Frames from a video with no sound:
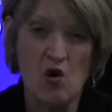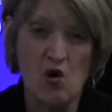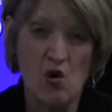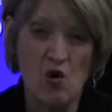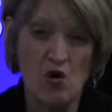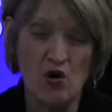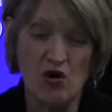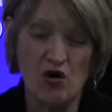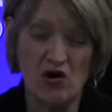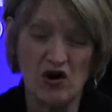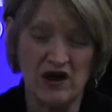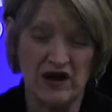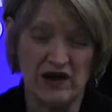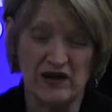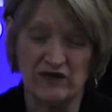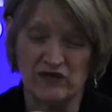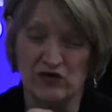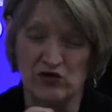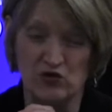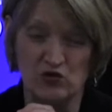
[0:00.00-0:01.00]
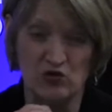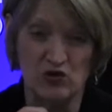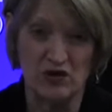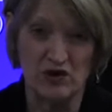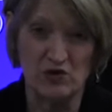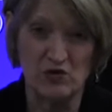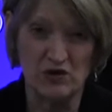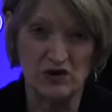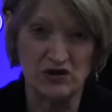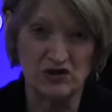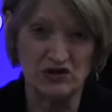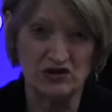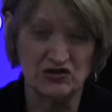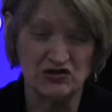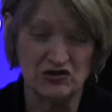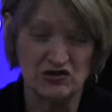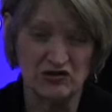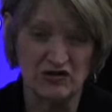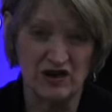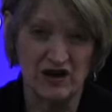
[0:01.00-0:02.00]
Or if you really want to
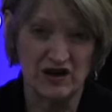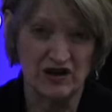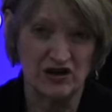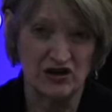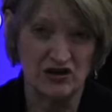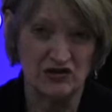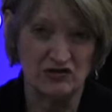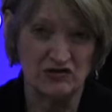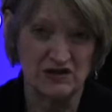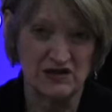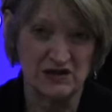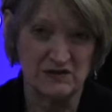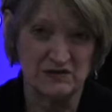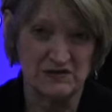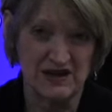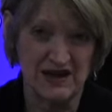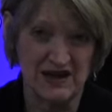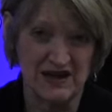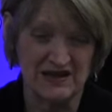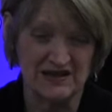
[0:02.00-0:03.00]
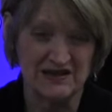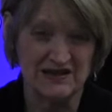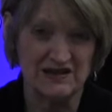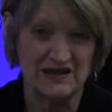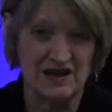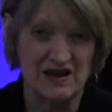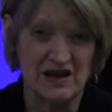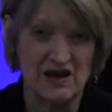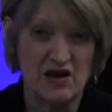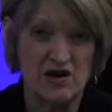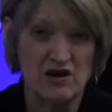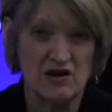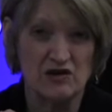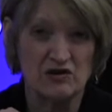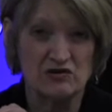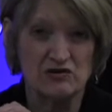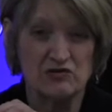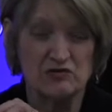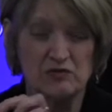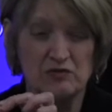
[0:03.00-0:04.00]
do the Q-tip test,
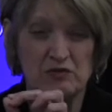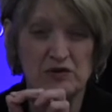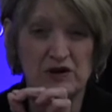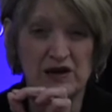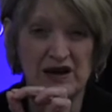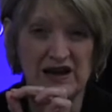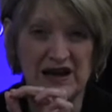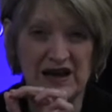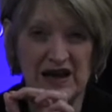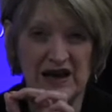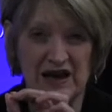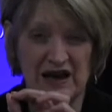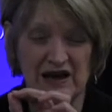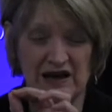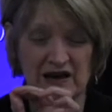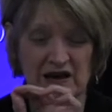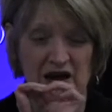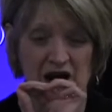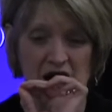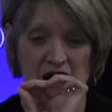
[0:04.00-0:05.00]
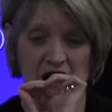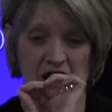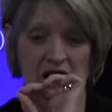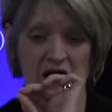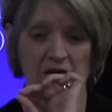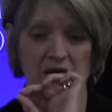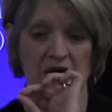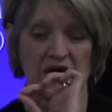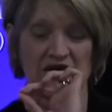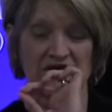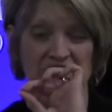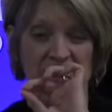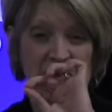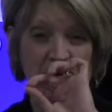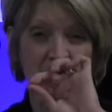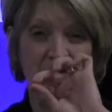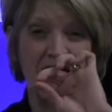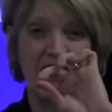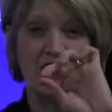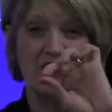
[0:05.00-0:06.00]
put in a
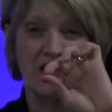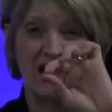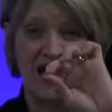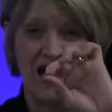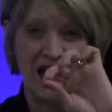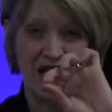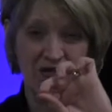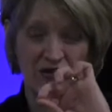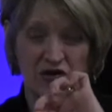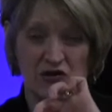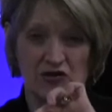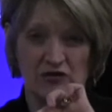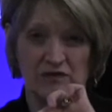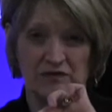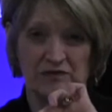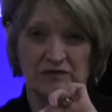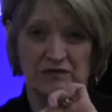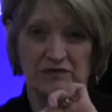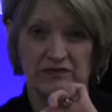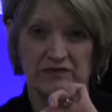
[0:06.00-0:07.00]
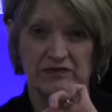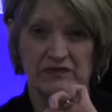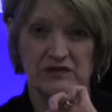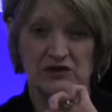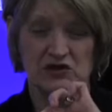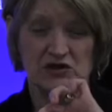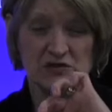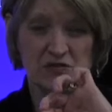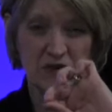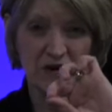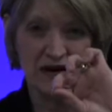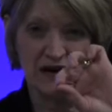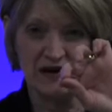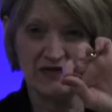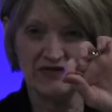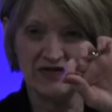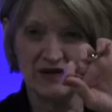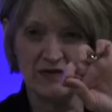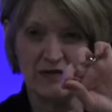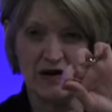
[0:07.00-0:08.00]
female catheter. Just put in
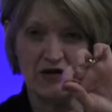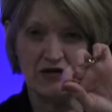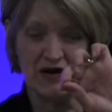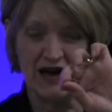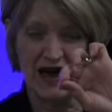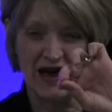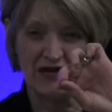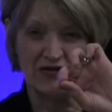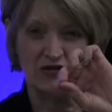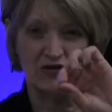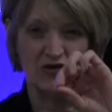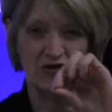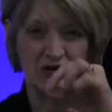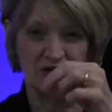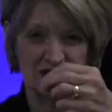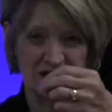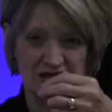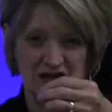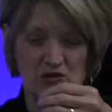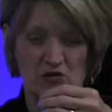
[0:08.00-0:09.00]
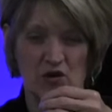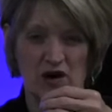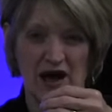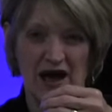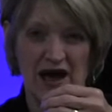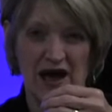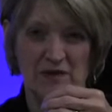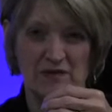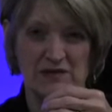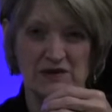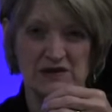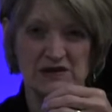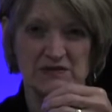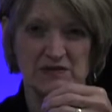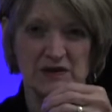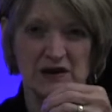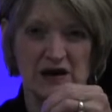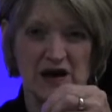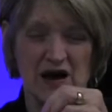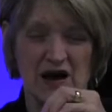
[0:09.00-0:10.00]
a female catheter and see what happens,
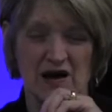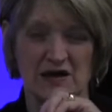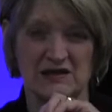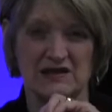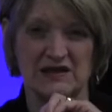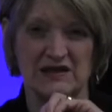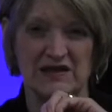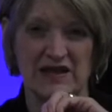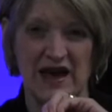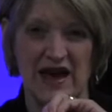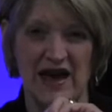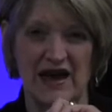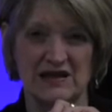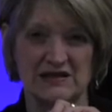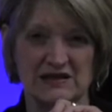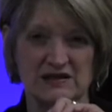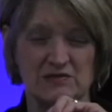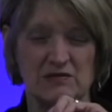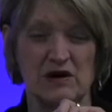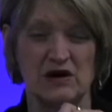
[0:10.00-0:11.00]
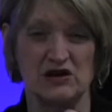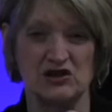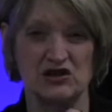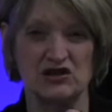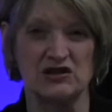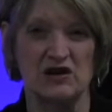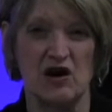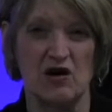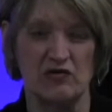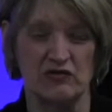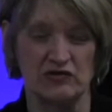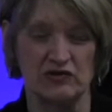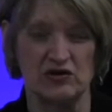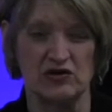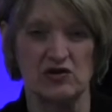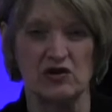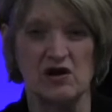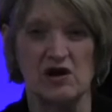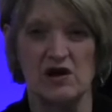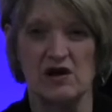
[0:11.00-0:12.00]
because that's much
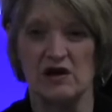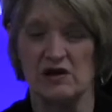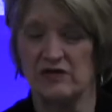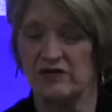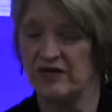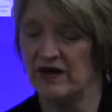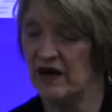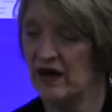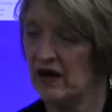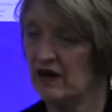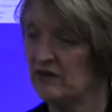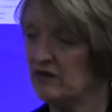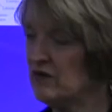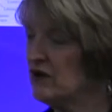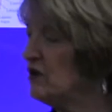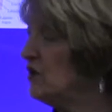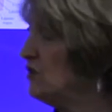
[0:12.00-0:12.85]
softer than